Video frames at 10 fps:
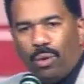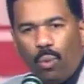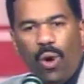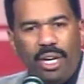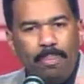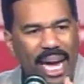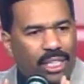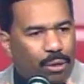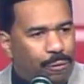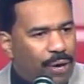one
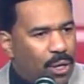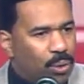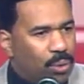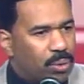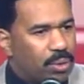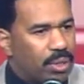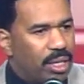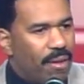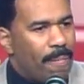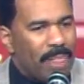microphone.
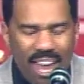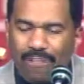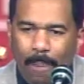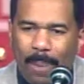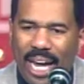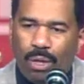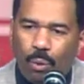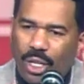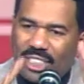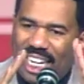Everybody
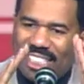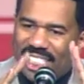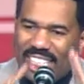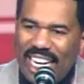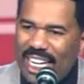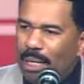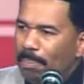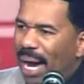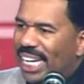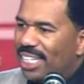worked that same
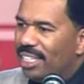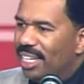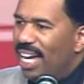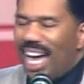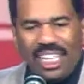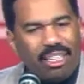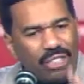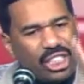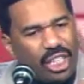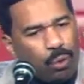mic. I didn't give a
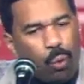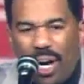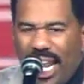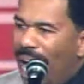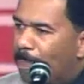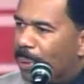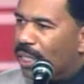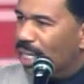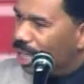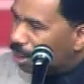shit what happened.
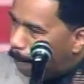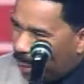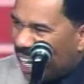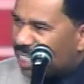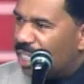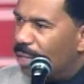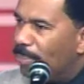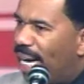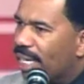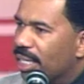Back to the
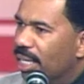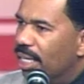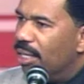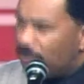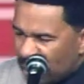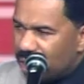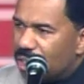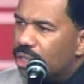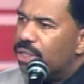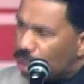mic. Ping,
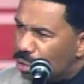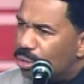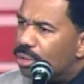two.